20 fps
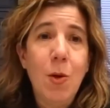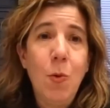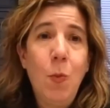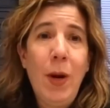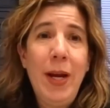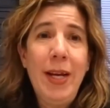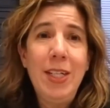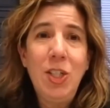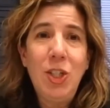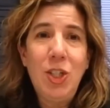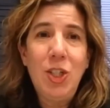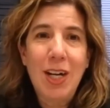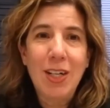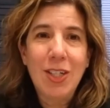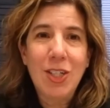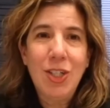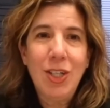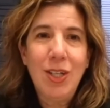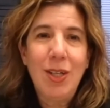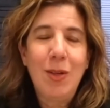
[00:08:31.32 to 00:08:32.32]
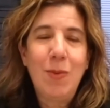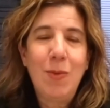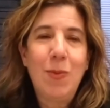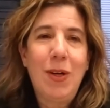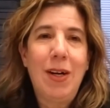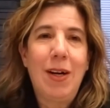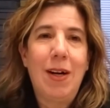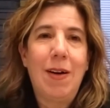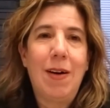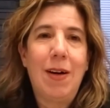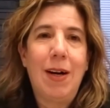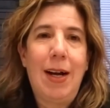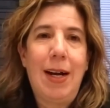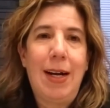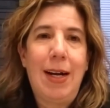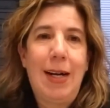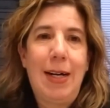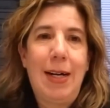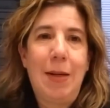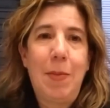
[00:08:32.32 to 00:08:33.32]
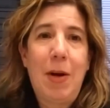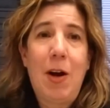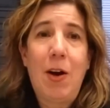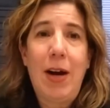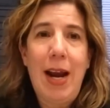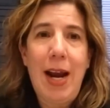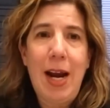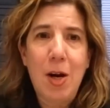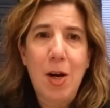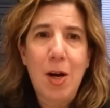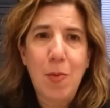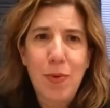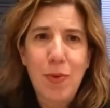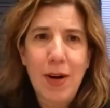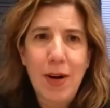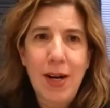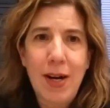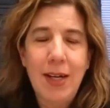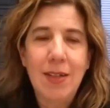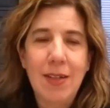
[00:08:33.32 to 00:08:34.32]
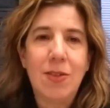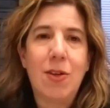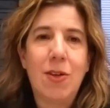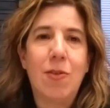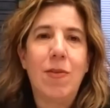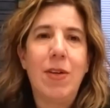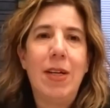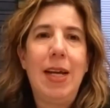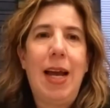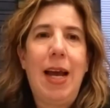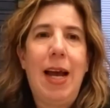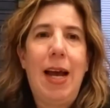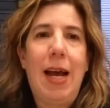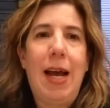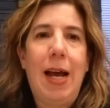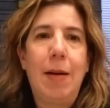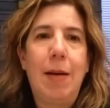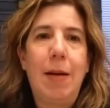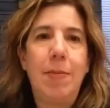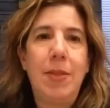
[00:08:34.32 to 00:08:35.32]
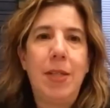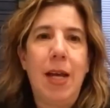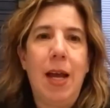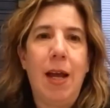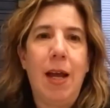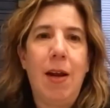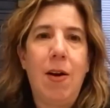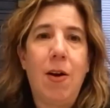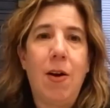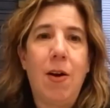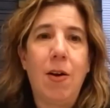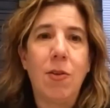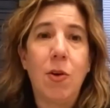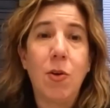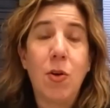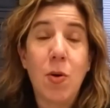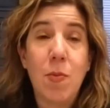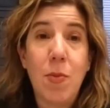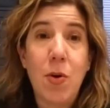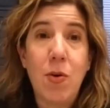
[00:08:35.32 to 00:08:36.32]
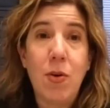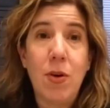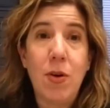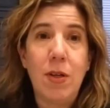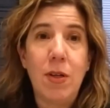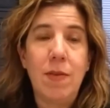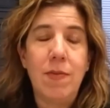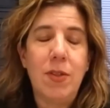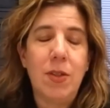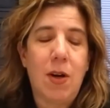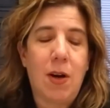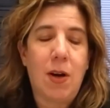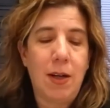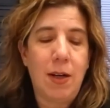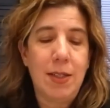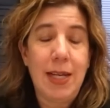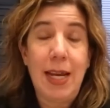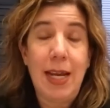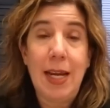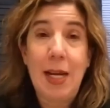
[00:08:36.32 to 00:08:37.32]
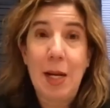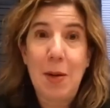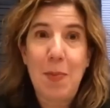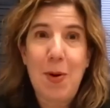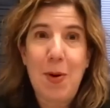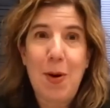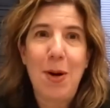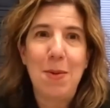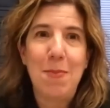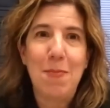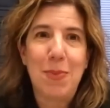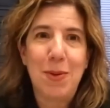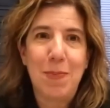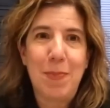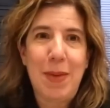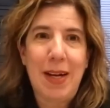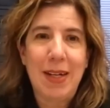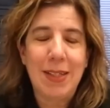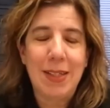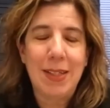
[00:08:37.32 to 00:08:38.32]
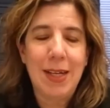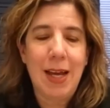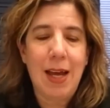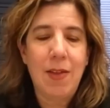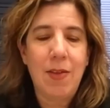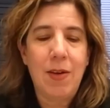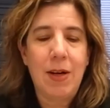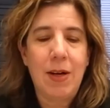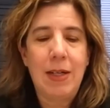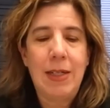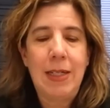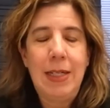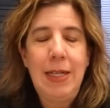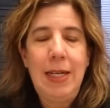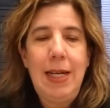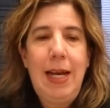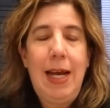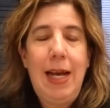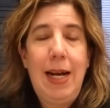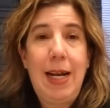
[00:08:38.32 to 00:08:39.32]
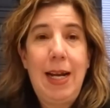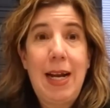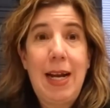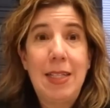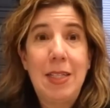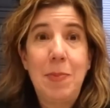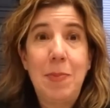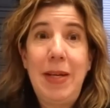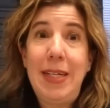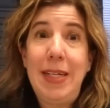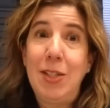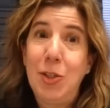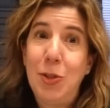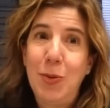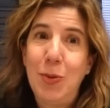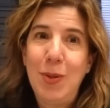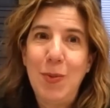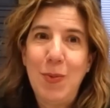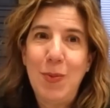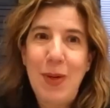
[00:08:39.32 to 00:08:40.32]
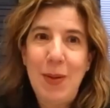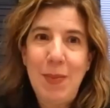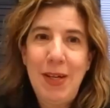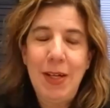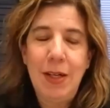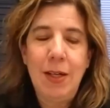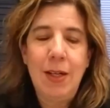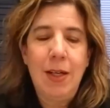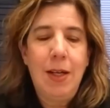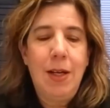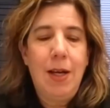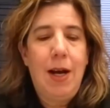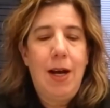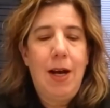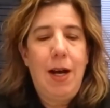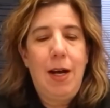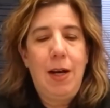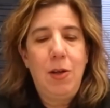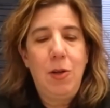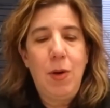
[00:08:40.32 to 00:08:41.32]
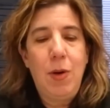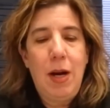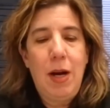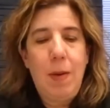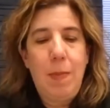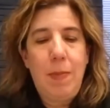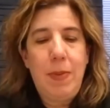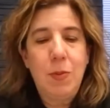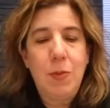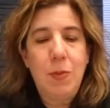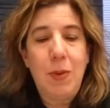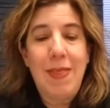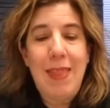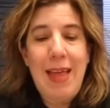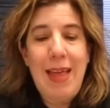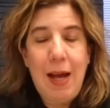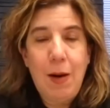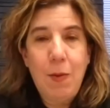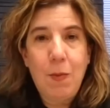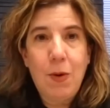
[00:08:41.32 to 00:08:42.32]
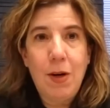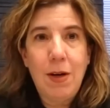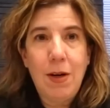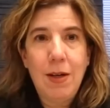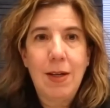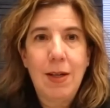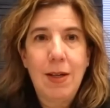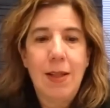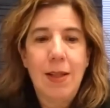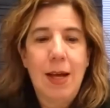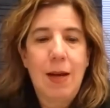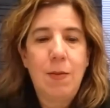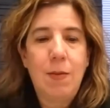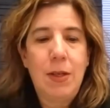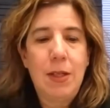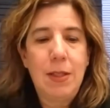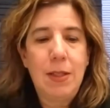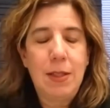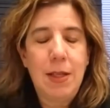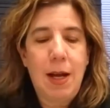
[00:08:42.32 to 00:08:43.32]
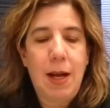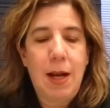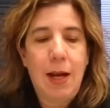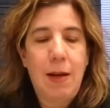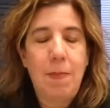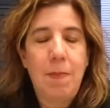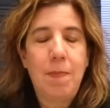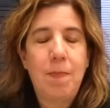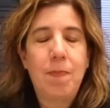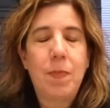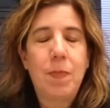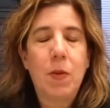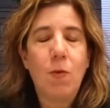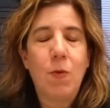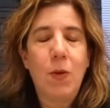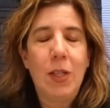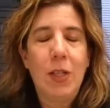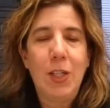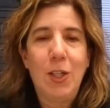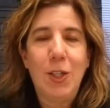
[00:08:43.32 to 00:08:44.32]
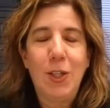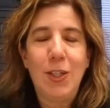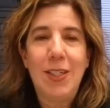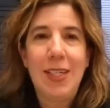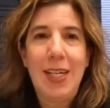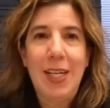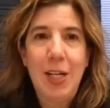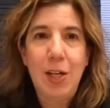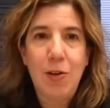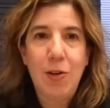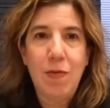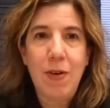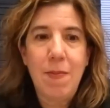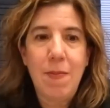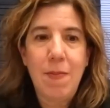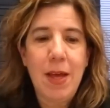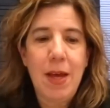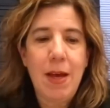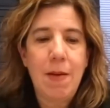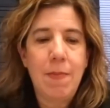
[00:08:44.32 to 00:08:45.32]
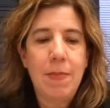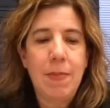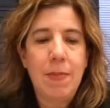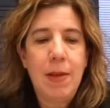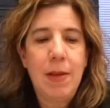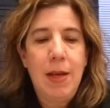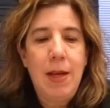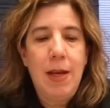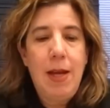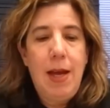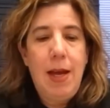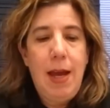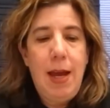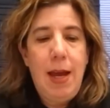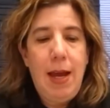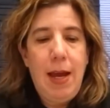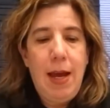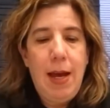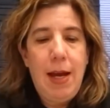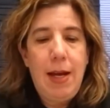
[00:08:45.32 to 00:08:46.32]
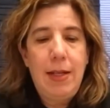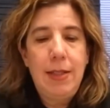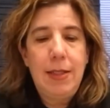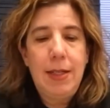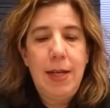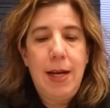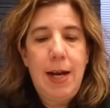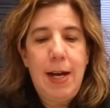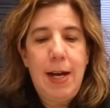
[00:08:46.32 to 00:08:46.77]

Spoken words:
Wayne Junction, where our air brakes are rehabbed and our locomotives are taken apart and put back together. And I got to meet 2 of the women who help us with that work. And that was really good to hear from them. And